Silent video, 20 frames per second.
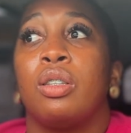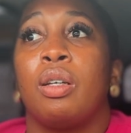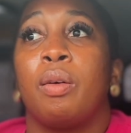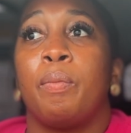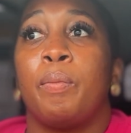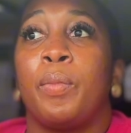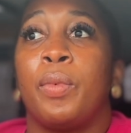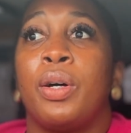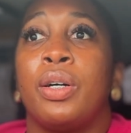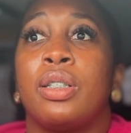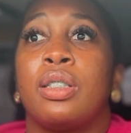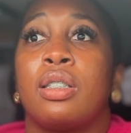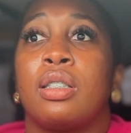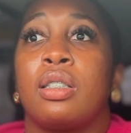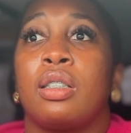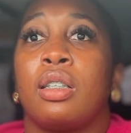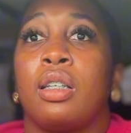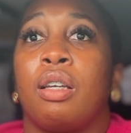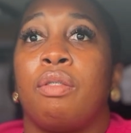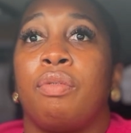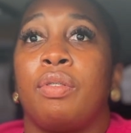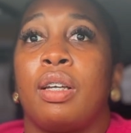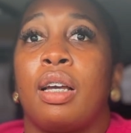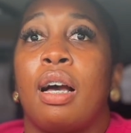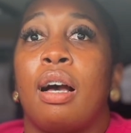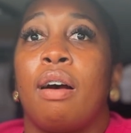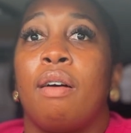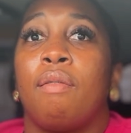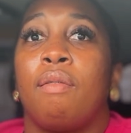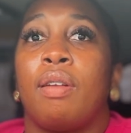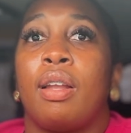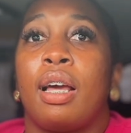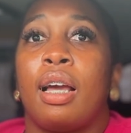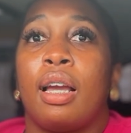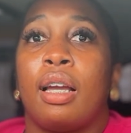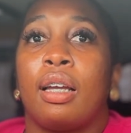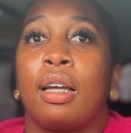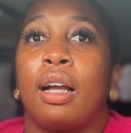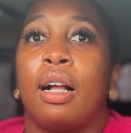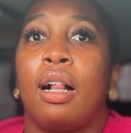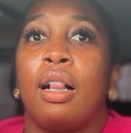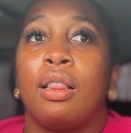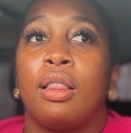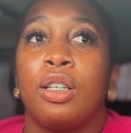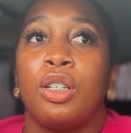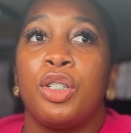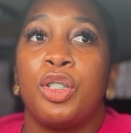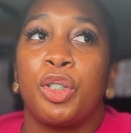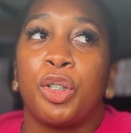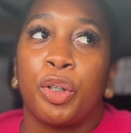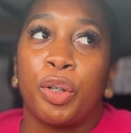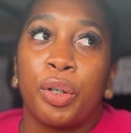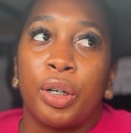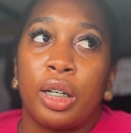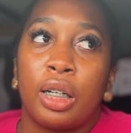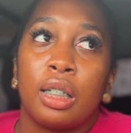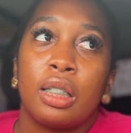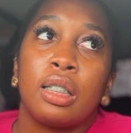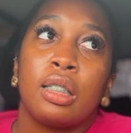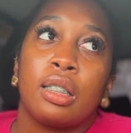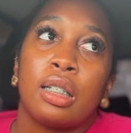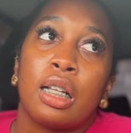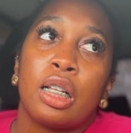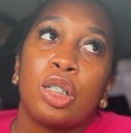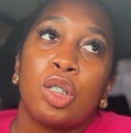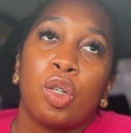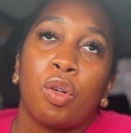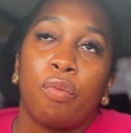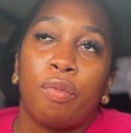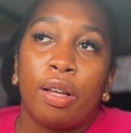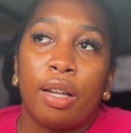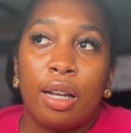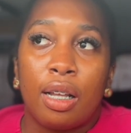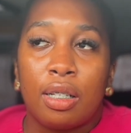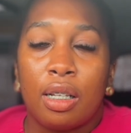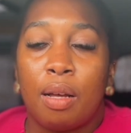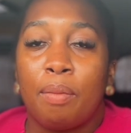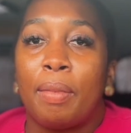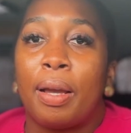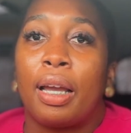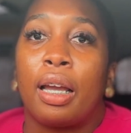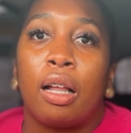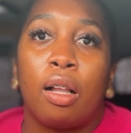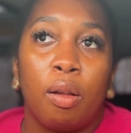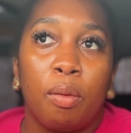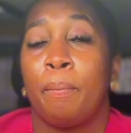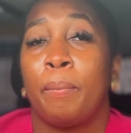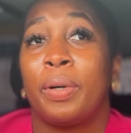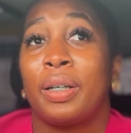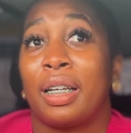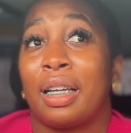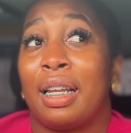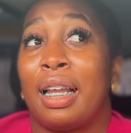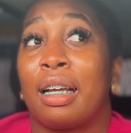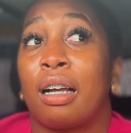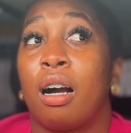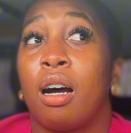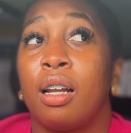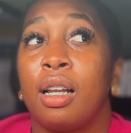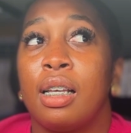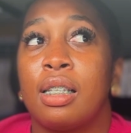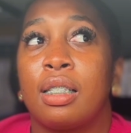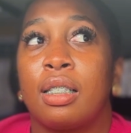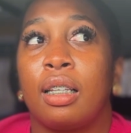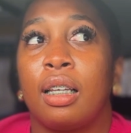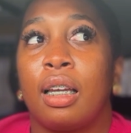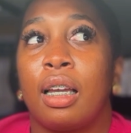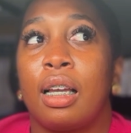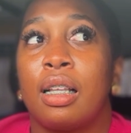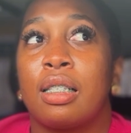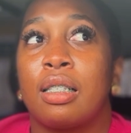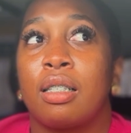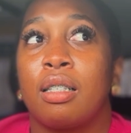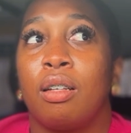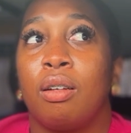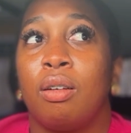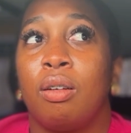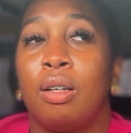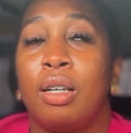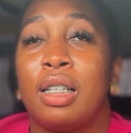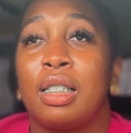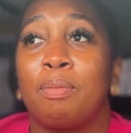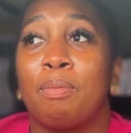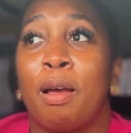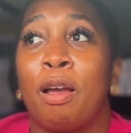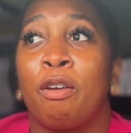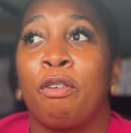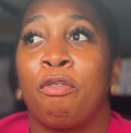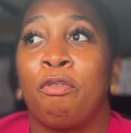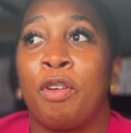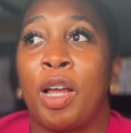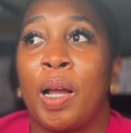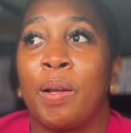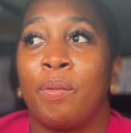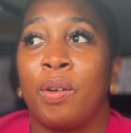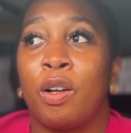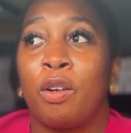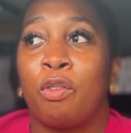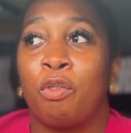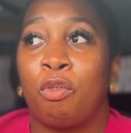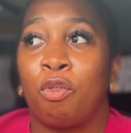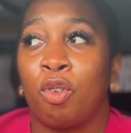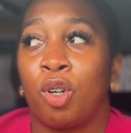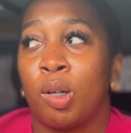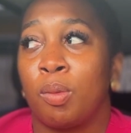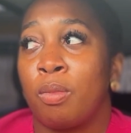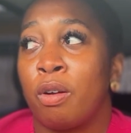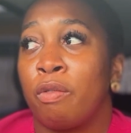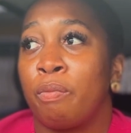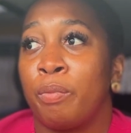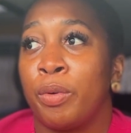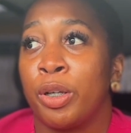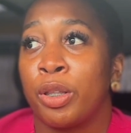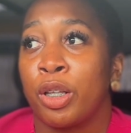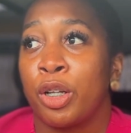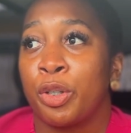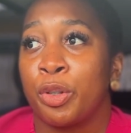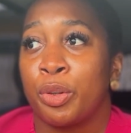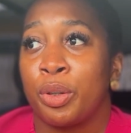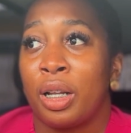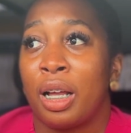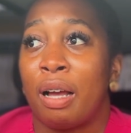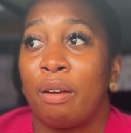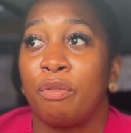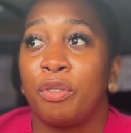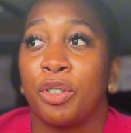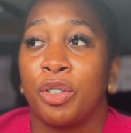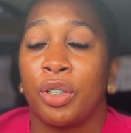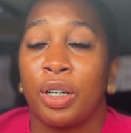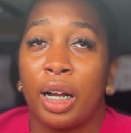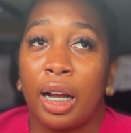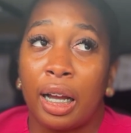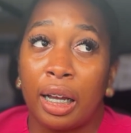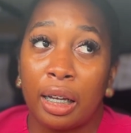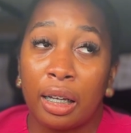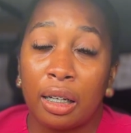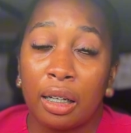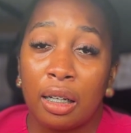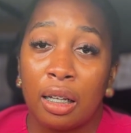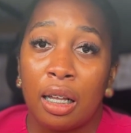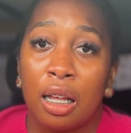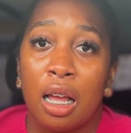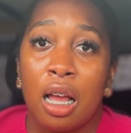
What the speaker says: But if you have like health insurance and stuff like that, that might help. But yeah, like honestly, it's my favorite form of birth control that I've tried.